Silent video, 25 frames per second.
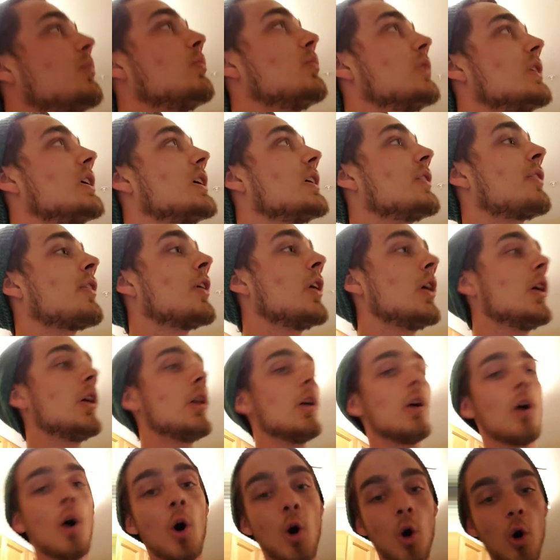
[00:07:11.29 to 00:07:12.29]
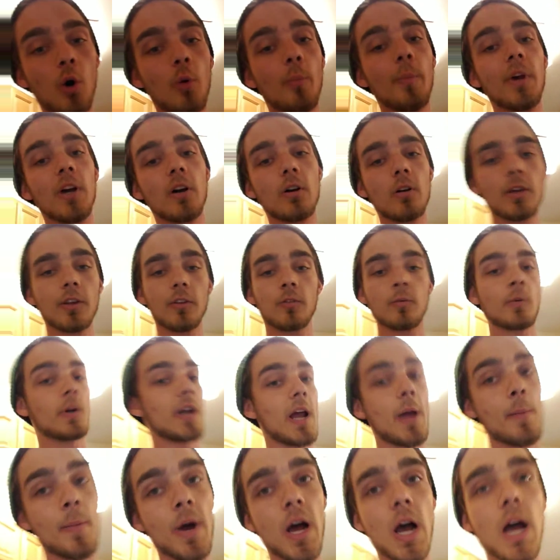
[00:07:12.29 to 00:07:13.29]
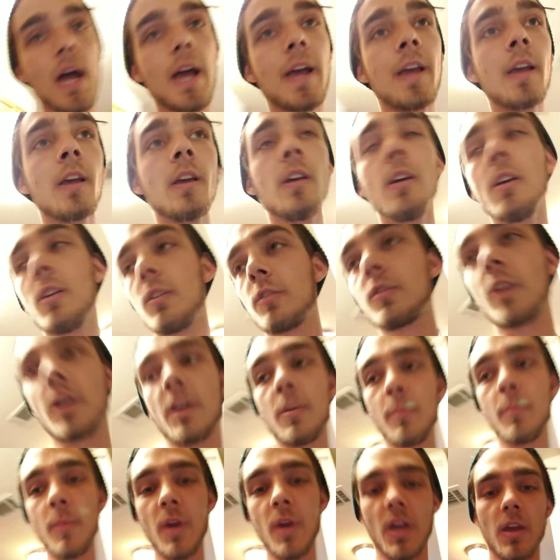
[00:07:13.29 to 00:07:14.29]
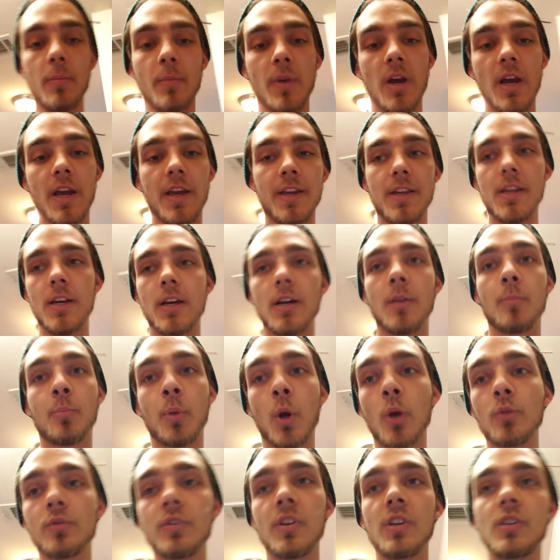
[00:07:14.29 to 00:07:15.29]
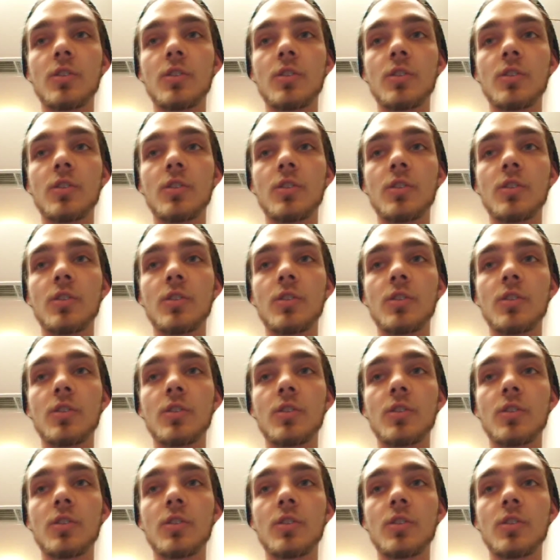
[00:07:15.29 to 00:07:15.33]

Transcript: with whole milk is what I buy, so I can make my protein